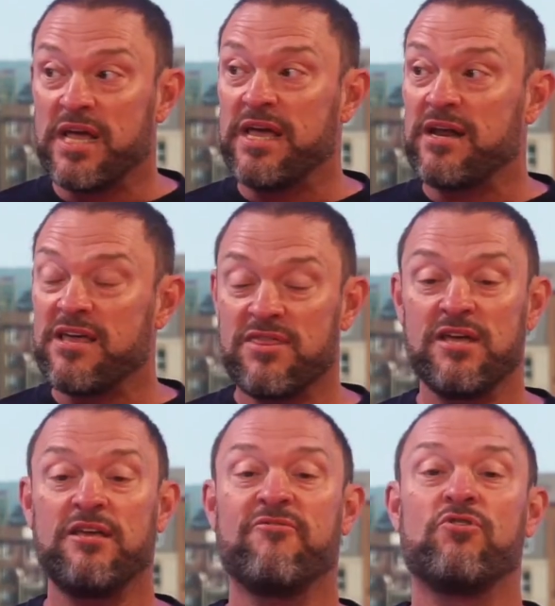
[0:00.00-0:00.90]
and I
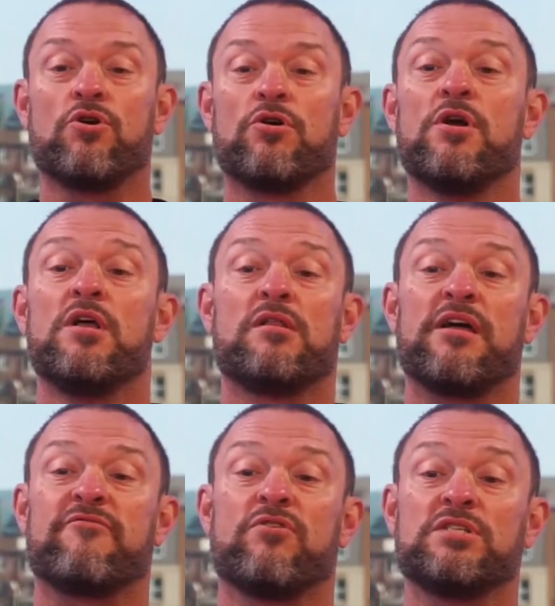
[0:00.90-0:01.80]
think if you're
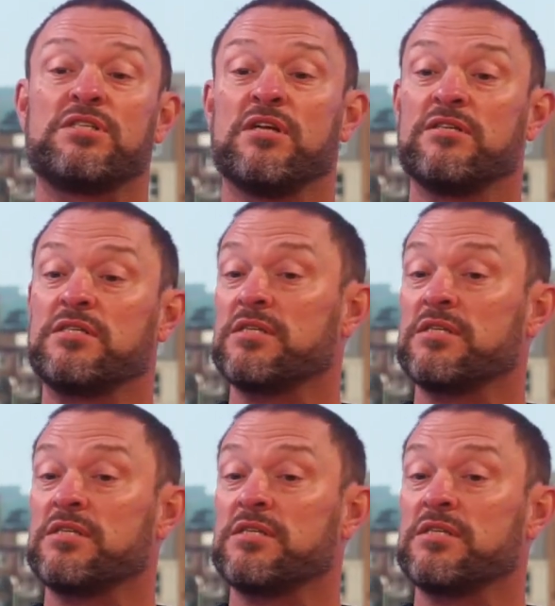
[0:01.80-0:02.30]
like, for instance,